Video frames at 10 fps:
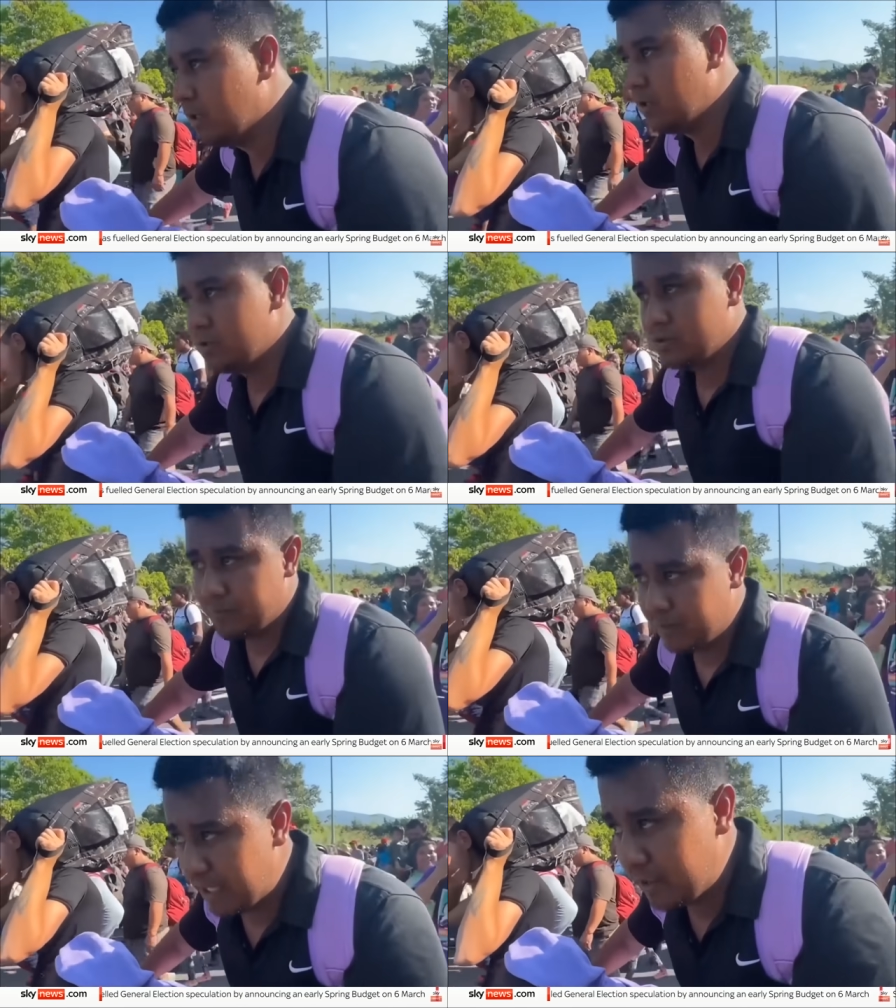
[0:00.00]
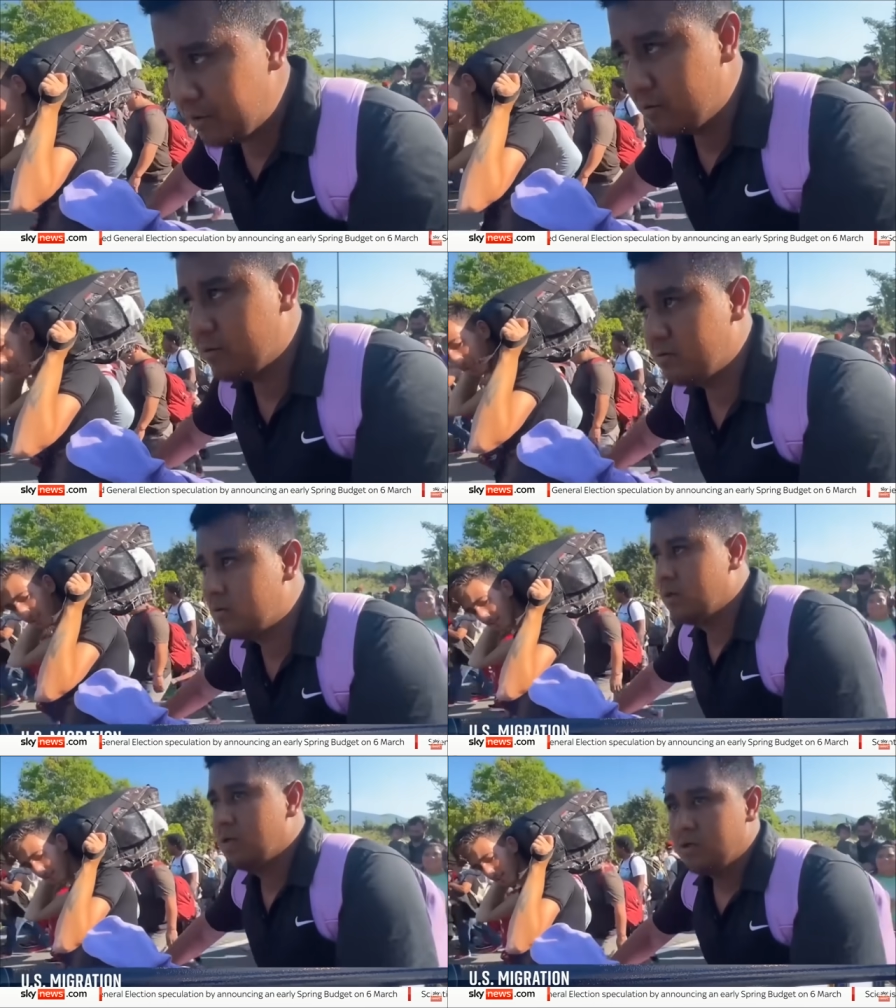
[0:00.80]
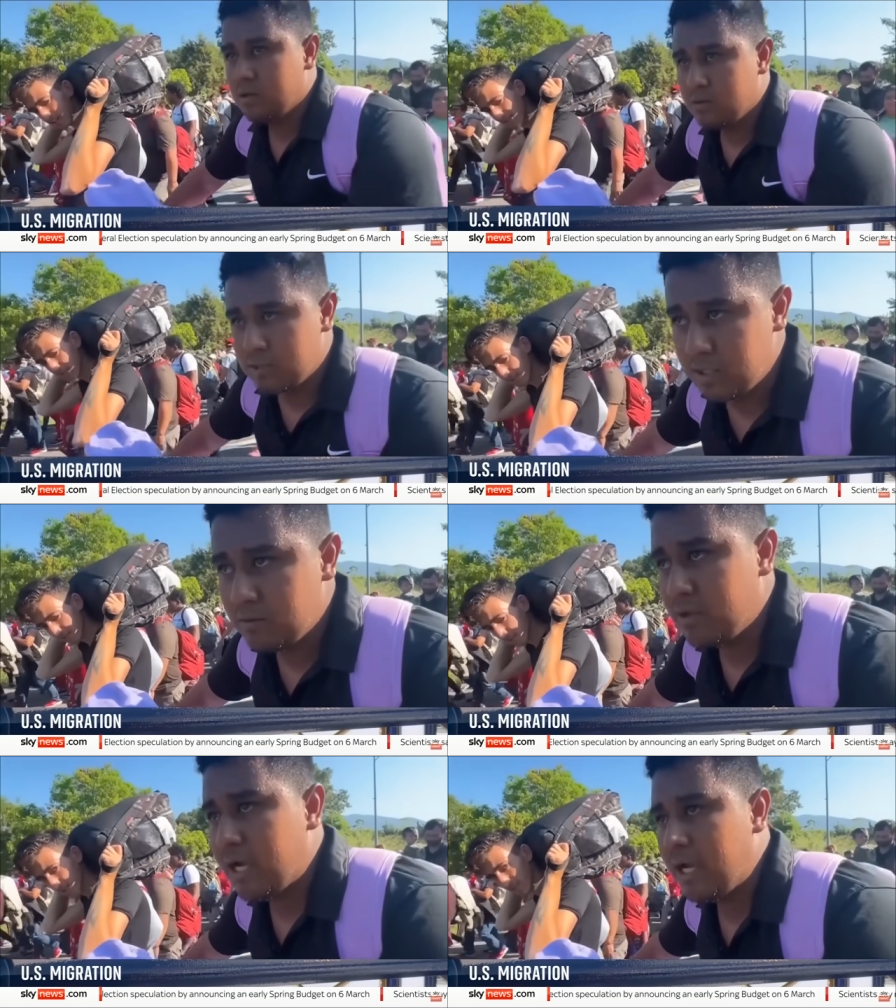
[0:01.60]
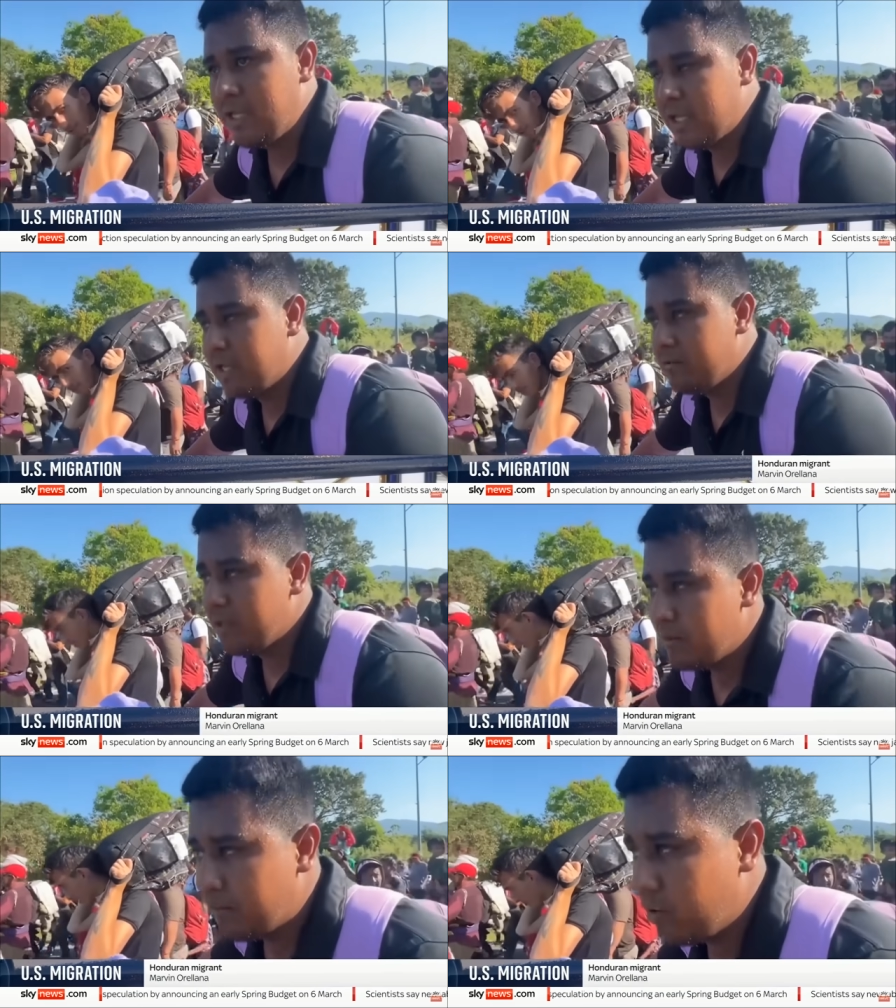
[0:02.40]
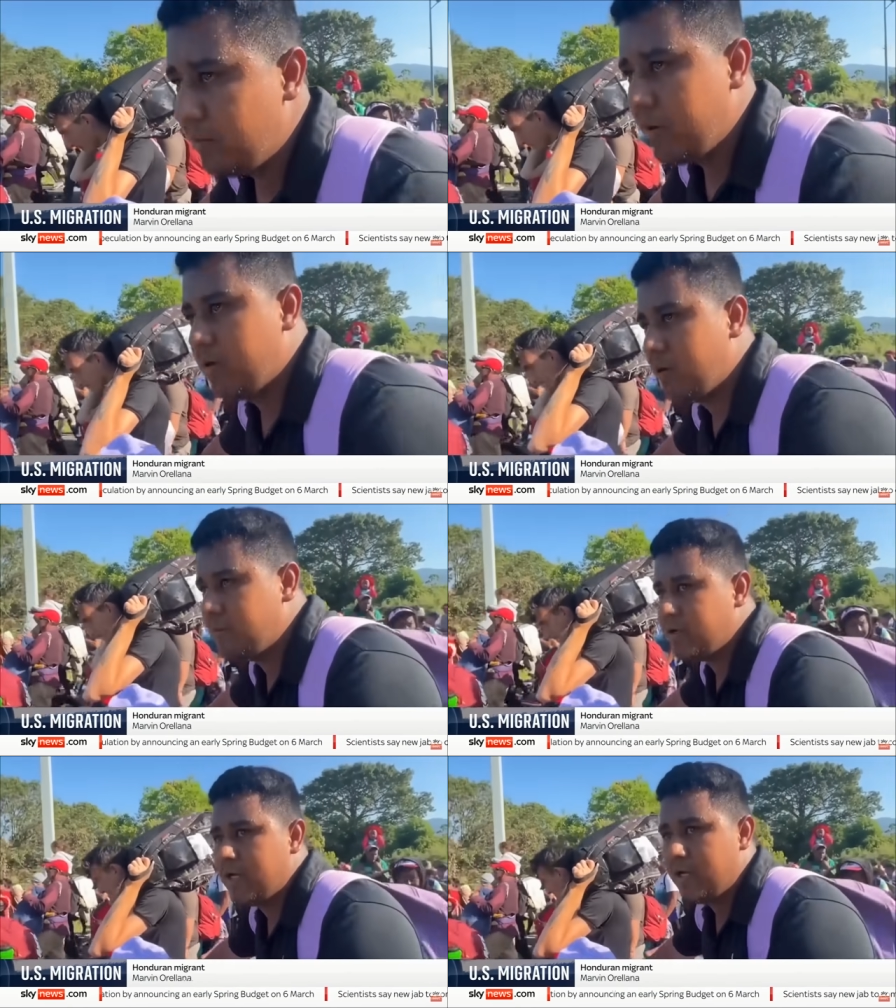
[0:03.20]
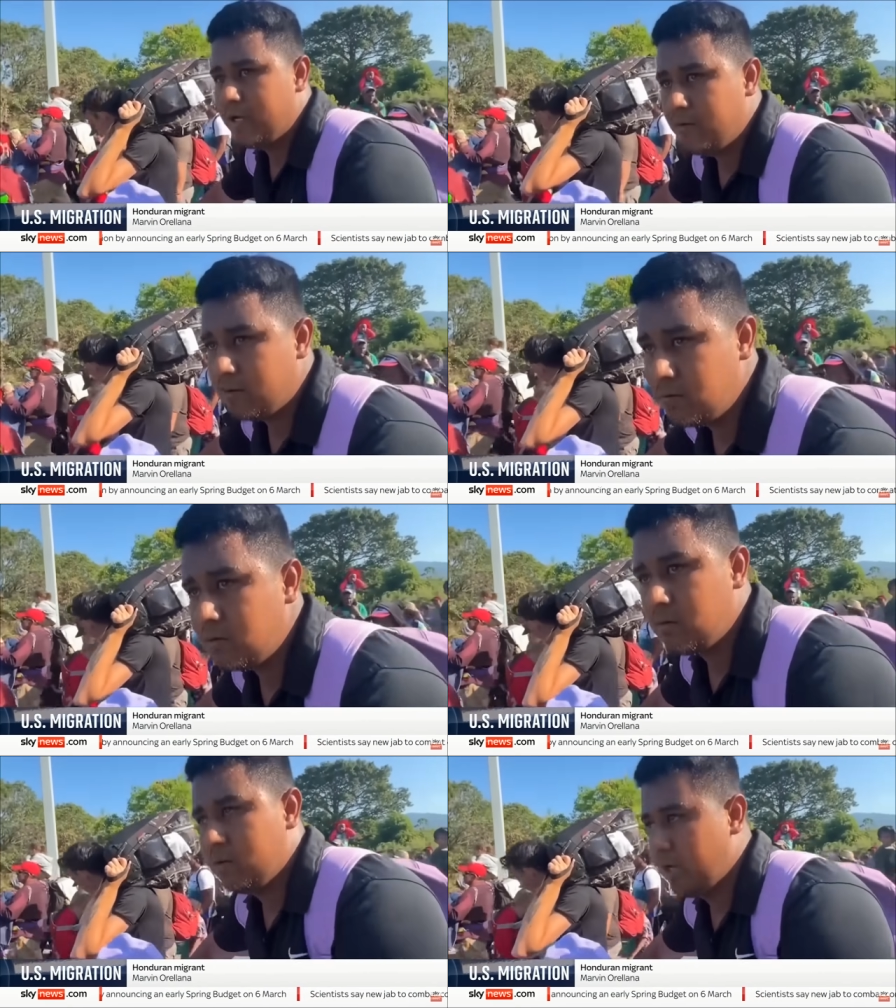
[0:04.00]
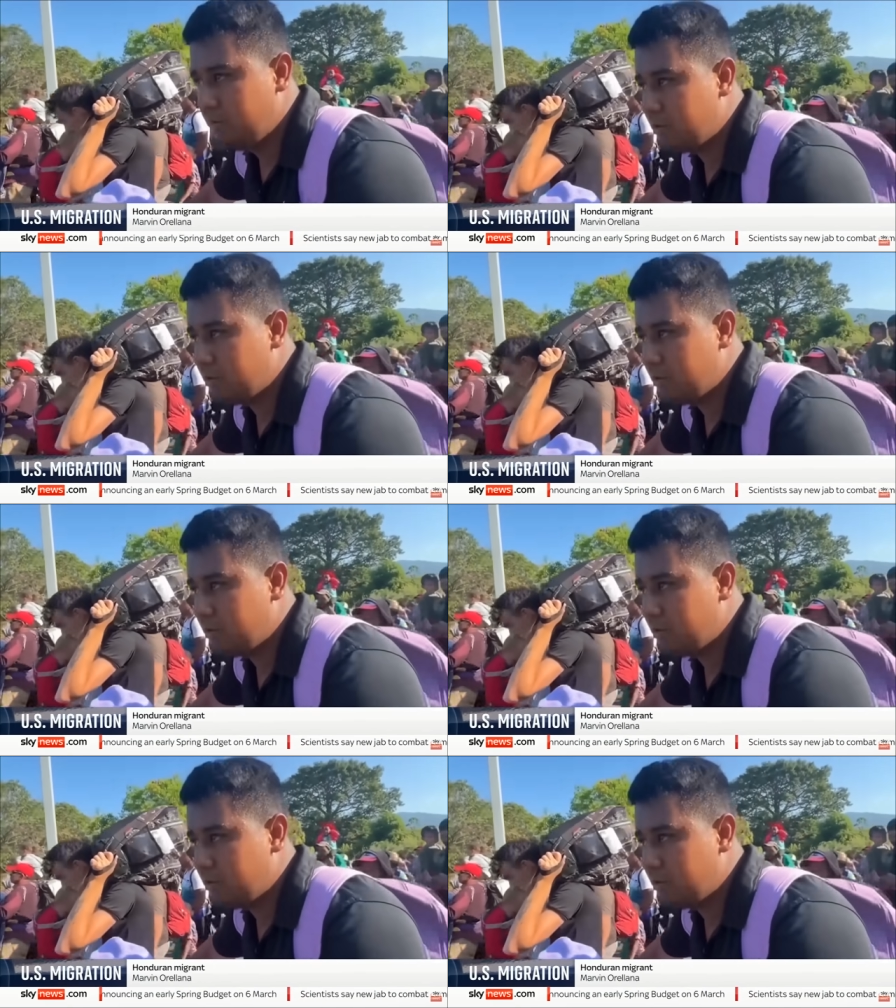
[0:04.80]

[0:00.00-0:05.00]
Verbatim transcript: We are looking to improve ourselves, to have a better quality of life, because in our country,